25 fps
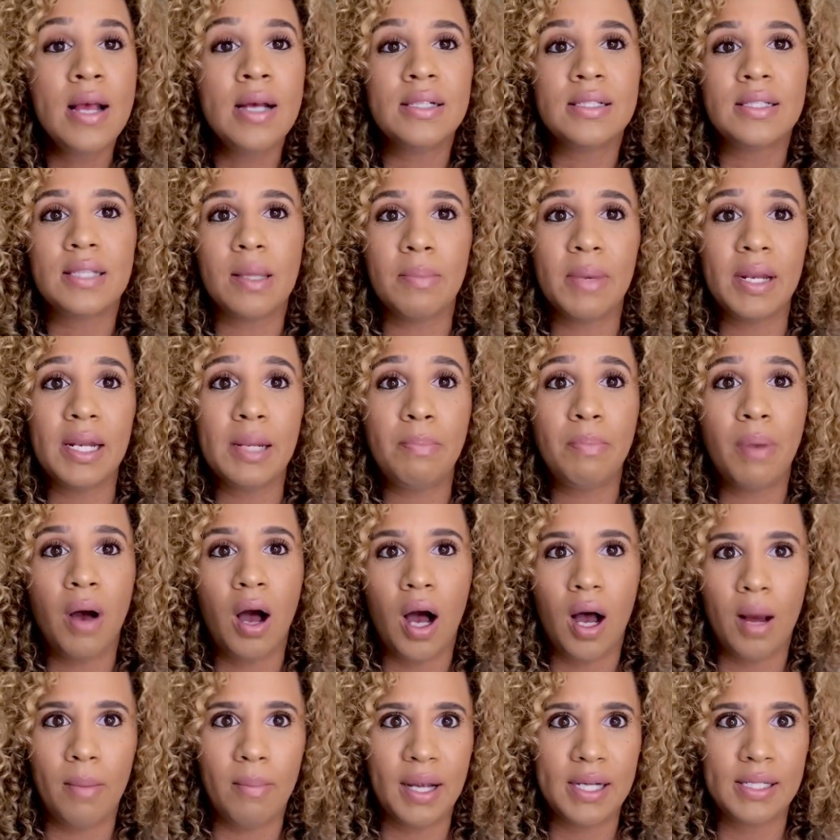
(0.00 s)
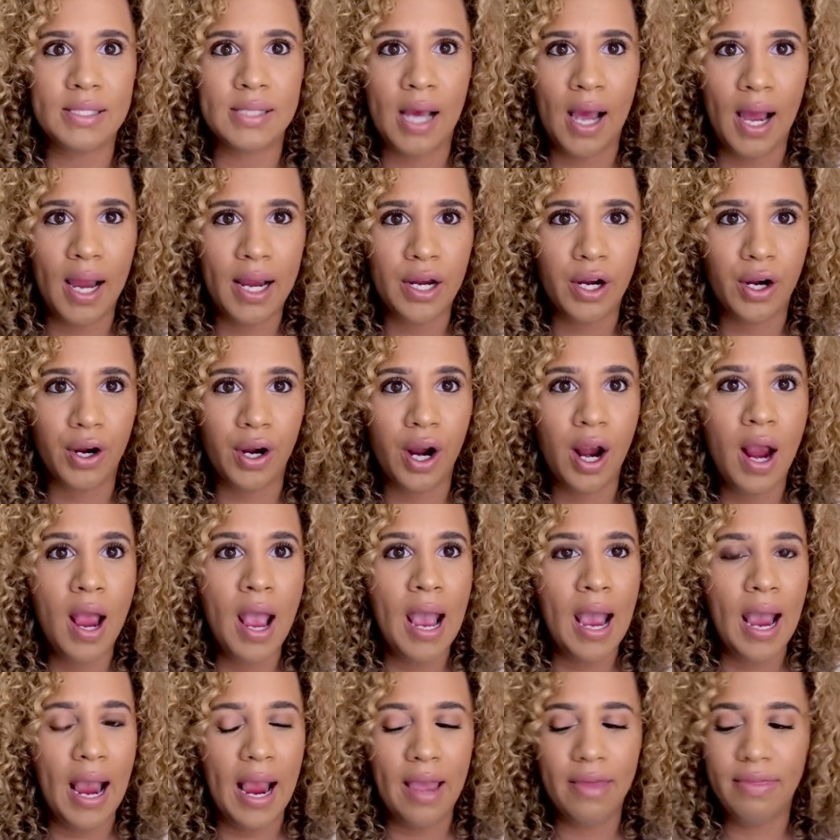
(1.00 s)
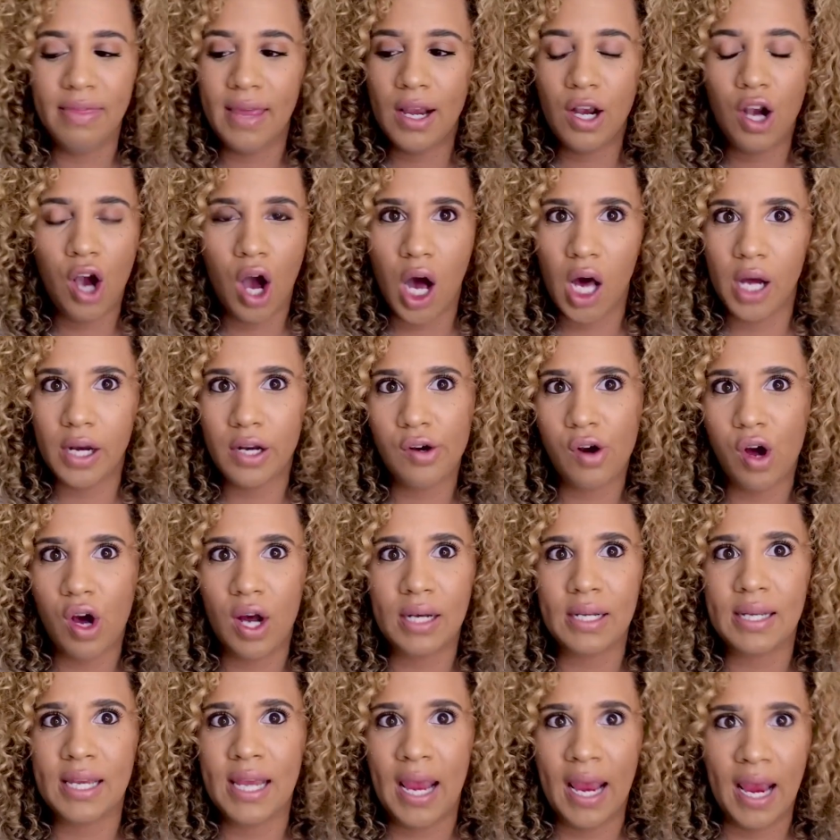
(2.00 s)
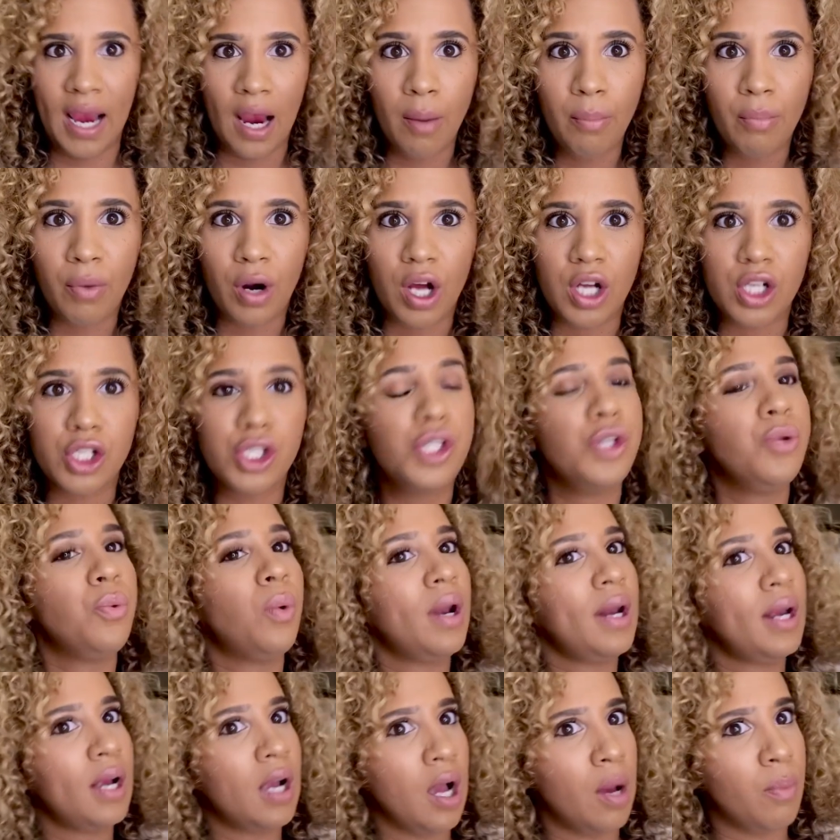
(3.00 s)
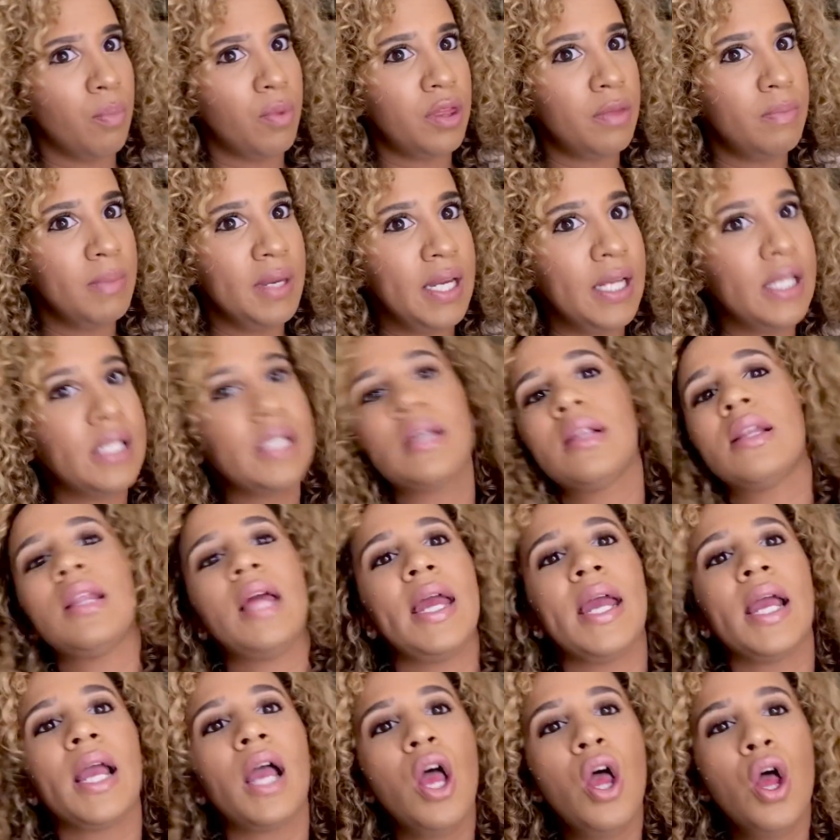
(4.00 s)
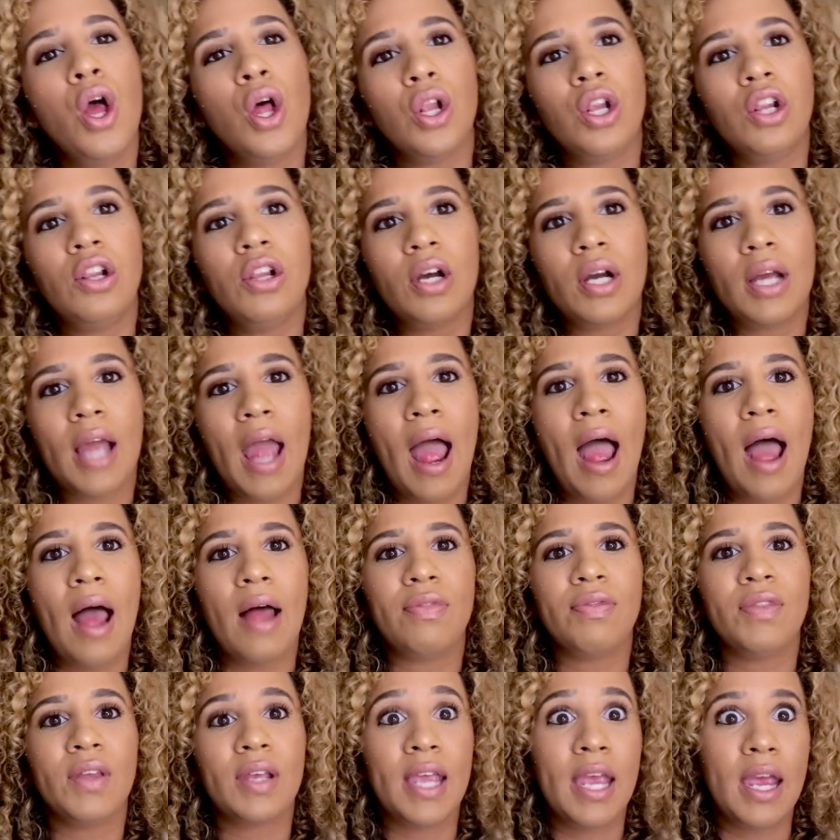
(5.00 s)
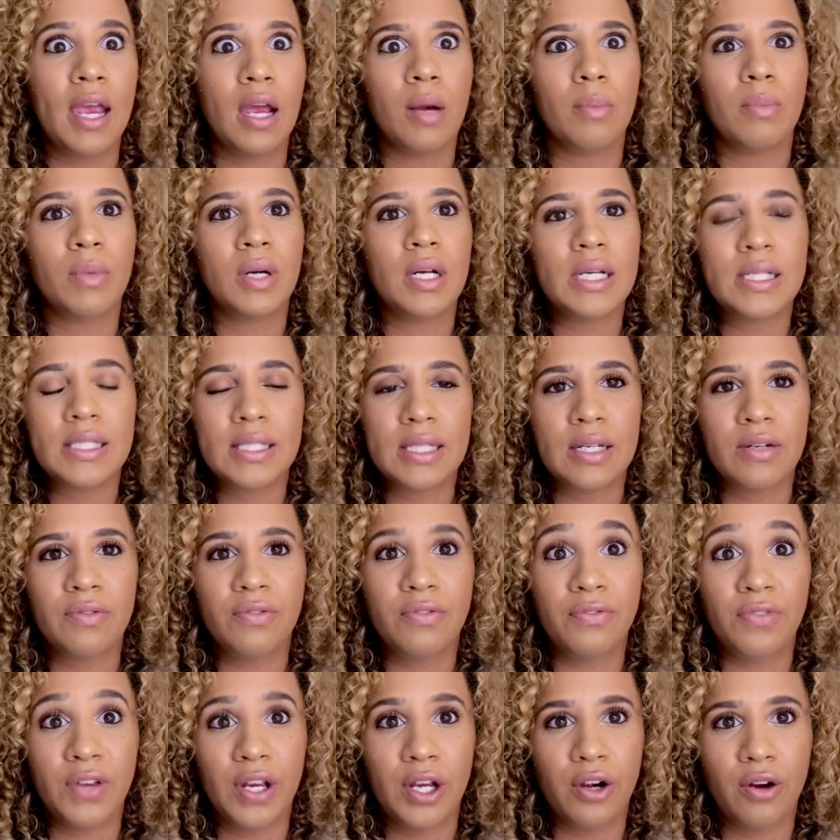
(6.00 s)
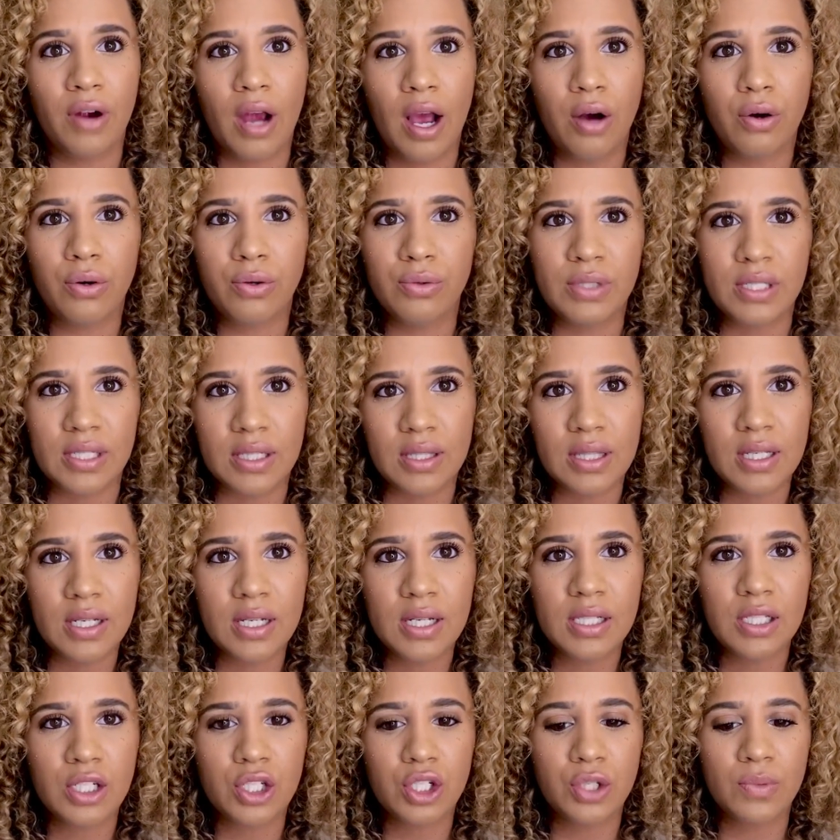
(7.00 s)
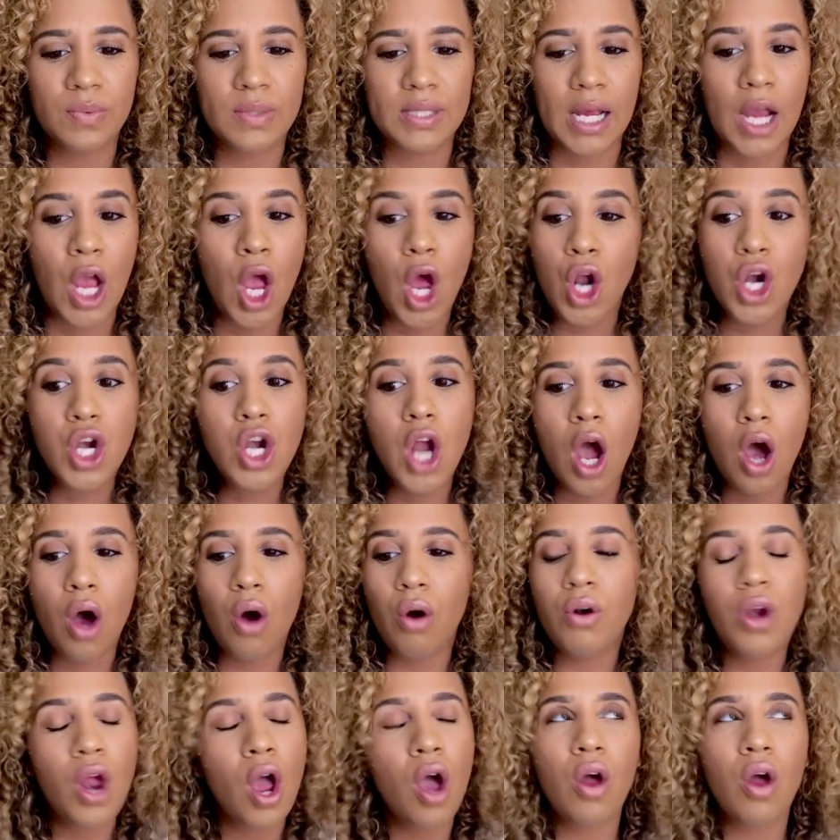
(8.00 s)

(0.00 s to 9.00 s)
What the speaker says: Somebody popped my tire and they caught it on camera. Do you wanna come with me to, like, look at the cameras and figure out who did this? And she was like, no,